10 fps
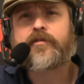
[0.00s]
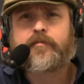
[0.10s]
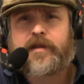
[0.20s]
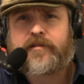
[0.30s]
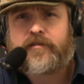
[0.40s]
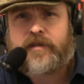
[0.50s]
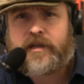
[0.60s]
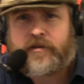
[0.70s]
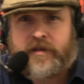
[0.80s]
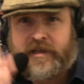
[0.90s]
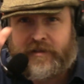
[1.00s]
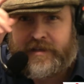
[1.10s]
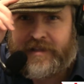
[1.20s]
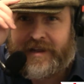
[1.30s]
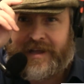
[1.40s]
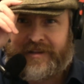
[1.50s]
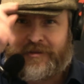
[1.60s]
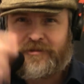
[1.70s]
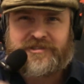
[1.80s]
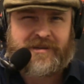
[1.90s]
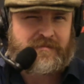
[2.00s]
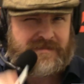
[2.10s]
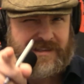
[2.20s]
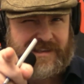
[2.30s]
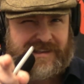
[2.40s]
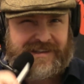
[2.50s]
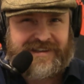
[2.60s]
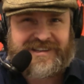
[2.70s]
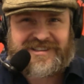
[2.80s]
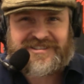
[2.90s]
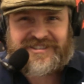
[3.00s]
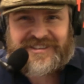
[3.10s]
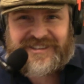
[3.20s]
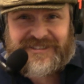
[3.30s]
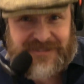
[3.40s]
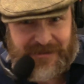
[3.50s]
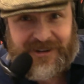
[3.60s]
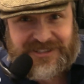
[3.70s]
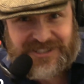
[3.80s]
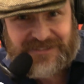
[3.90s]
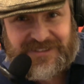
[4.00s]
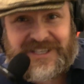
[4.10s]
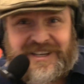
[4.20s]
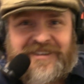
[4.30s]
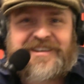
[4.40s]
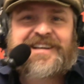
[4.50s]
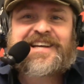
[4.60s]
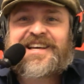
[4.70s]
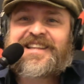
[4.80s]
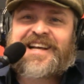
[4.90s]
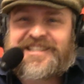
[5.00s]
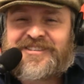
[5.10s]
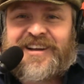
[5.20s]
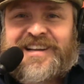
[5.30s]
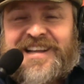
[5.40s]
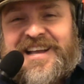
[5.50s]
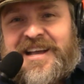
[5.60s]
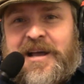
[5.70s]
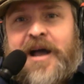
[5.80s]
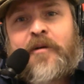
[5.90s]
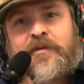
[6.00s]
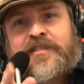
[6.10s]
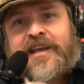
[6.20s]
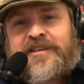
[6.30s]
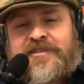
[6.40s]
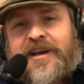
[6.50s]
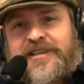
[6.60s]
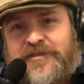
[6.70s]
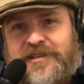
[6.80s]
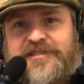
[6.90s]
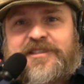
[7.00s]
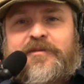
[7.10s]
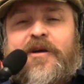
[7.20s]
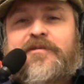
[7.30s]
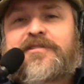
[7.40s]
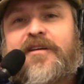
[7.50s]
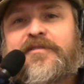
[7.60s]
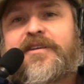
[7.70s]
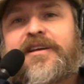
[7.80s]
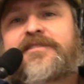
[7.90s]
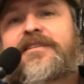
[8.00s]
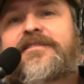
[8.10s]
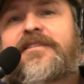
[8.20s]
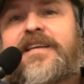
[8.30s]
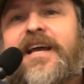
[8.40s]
that have made it to the end here. Yeah, you like that hat, don't you? Yeah, you sure do if you're watching in video. That's right. We thank you guys for listening. We always love you guys to the